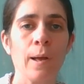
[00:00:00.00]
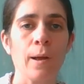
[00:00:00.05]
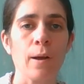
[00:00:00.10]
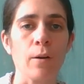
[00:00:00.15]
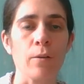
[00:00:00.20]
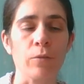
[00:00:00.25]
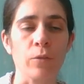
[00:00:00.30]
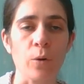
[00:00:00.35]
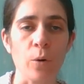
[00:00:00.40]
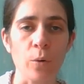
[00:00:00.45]

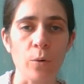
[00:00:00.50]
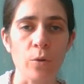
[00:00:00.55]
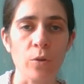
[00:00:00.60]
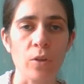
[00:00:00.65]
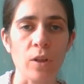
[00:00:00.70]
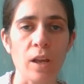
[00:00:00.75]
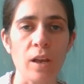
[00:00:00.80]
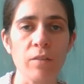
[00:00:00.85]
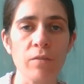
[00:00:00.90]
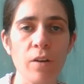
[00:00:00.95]
Of course,
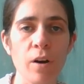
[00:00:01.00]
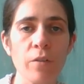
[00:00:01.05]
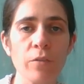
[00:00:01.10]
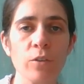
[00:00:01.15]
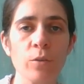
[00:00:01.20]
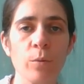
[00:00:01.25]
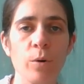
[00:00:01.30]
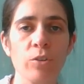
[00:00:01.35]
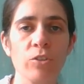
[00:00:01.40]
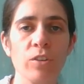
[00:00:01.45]
if
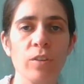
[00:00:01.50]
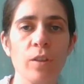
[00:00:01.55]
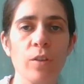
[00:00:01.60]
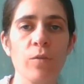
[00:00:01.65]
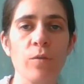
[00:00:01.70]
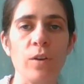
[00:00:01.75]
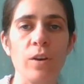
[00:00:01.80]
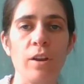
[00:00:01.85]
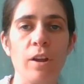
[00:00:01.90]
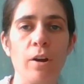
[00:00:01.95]
after watching this
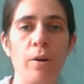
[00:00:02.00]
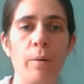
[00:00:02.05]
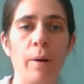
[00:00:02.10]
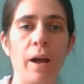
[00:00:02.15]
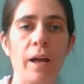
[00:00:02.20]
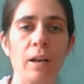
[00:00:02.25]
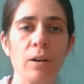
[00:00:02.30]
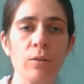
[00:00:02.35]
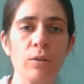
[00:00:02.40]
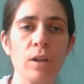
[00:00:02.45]
video
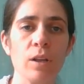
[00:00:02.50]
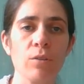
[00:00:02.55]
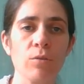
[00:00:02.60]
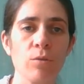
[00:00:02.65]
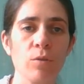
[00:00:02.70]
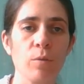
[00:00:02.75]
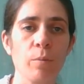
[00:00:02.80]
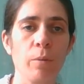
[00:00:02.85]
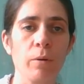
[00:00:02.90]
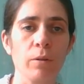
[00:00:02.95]
and looking
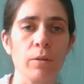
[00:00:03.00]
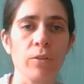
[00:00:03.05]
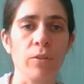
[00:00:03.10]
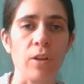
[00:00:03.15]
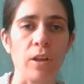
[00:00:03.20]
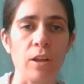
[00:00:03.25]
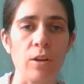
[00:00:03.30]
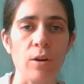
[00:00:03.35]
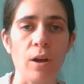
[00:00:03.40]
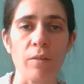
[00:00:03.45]
through the policy
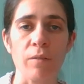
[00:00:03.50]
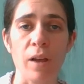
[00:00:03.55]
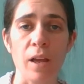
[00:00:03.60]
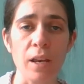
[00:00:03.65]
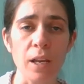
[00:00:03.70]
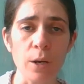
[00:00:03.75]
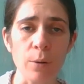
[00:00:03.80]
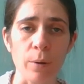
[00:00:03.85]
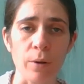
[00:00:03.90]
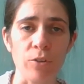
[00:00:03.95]
you have
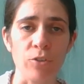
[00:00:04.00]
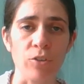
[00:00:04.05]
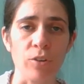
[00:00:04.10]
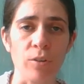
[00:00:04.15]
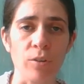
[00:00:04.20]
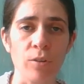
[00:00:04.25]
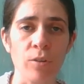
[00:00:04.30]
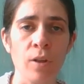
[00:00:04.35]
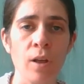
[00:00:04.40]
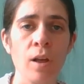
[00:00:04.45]
any
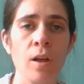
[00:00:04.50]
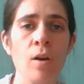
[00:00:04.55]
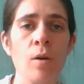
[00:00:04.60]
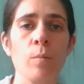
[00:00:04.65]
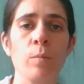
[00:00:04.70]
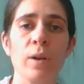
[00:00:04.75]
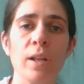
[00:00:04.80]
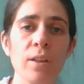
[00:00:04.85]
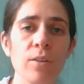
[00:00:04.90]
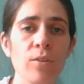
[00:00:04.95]
questions,
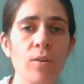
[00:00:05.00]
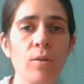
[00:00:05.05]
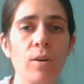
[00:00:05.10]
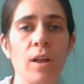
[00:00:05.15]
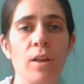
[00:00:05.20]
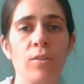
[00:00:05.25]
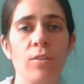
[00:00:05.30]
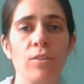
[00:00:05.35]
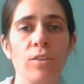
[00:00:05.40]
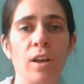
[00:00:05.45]
please don't
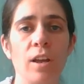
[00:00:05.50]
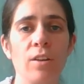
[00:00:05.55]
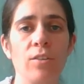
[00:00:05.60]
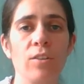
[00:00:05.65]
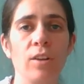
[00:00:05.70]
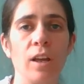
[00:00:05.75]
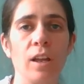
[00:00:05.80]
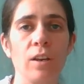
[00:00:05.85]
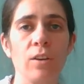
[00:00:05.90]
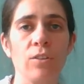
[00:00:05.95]
hesitate to
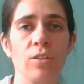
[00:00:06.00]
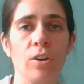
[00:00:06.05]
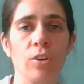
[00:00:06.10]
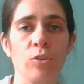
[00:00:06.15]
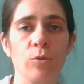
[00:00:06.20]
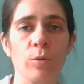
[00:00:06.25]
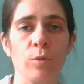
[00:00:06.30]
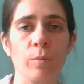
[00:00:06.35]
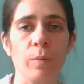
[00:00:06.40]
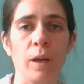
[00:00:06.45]
get in
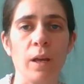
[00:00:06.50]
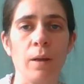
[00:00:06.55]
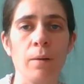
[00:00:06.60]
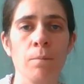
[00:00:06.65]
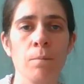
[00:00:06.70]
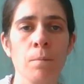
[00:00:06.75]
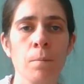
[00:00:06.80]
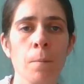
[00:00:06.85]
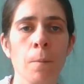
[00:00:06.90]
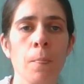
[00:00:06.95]
touch with me.
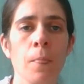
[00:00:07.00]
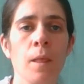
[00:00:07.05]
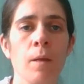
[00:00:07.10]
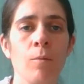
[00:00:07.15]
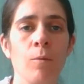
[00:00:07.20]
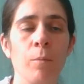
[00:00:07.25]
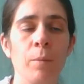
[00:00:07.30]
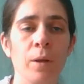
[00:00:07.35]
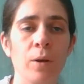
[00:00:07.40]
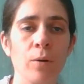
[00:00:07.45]

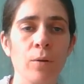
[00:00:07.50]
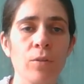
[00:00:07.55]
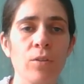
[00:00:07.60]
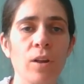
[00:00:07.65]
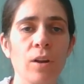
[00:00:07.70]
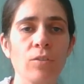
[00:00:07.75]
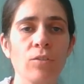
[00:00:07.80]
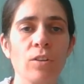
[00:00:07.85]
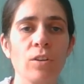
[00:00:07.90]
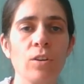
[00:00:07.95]
We'll be
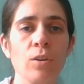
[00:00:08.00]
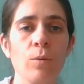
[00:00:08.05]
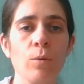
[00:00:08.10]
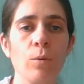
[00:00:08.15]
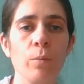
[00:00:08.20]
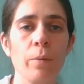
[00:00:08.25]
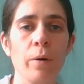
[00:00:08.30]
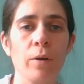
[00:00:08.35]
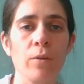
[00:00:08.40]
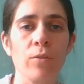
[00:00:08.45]
contacting you all
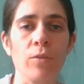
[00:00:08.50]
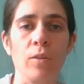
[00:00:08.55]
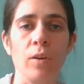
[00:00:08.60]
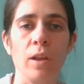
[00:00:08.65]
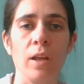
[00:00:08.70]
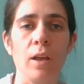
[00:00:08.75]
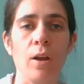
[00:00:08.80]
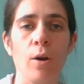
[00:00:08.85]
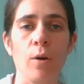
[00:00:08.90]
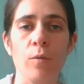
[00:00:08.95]

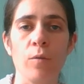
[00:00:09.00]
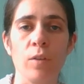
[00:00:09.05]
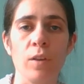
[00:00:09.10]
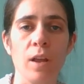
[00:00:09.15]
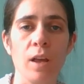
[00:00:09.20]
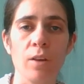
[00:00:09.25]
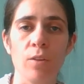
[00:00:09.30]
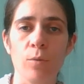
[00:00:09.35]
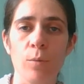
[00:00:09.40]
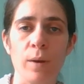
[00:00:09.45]
personally over the
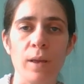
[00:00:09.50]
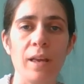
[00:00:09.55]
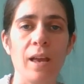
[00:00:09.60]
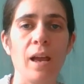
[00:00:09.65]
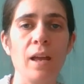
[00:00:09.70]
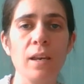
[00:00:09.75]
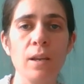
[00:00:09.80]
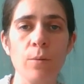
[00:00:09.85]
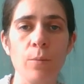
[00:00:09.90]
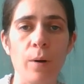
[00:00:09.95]
next week
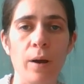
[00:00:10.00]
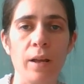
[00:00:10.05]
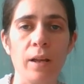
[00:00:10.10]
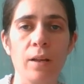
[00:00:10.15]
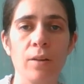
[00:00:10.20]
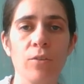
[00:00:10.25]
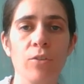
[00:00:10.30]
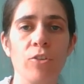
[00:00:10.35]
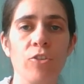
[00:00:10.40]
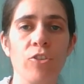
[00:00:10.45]
anyway
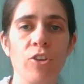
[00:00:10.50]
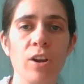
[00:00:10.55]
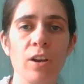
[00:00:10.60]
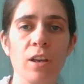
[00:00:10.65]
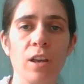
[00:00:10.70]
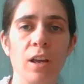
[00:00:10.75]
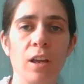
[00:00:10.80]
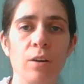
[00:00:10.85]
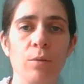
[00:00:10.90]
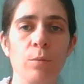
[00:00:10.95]
to
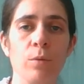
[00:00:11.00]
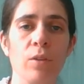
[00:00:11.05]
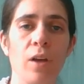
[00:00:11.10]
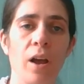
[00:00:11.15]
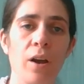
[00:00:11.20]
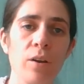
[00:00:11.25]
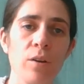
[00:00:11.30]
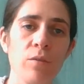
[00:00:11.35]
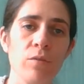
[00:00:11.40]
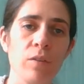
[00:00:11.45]
check in with
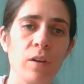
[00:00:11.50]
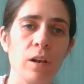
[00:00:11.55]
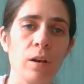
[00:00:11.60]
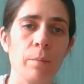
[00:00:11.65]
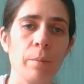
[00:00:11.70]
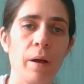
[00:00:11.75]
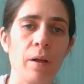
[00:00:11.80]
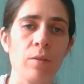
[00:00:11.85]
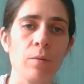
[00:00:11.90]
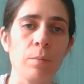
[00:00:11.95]
how you feel
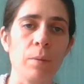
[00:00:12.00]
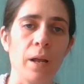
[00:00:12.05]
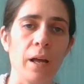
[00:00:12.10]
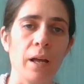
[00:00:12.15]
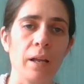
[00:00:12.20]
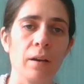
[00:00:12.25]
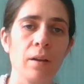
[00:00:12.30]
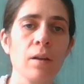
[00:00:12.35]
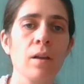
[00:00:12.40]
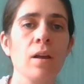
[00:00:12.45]
about the
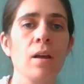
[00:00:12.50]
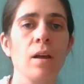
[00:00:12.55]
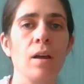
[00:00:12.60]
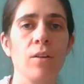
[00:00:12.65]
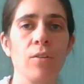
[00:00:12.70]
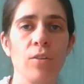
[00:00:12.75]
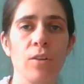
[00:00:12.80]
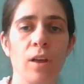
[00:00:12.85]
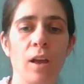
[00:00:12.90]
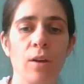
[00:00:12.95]
plan
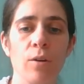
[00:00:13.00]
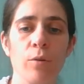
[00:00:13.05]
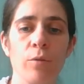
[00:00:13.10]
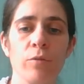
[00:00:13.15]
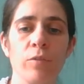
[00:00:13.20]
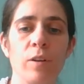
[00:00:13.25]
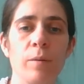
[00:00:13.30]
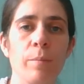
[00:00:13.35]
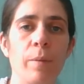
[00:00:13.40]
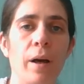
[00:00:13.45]
and to get your
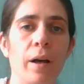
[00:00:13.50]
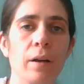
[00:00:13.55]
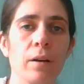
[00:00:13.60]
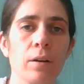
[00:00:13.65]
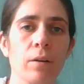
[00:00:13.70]
feedback.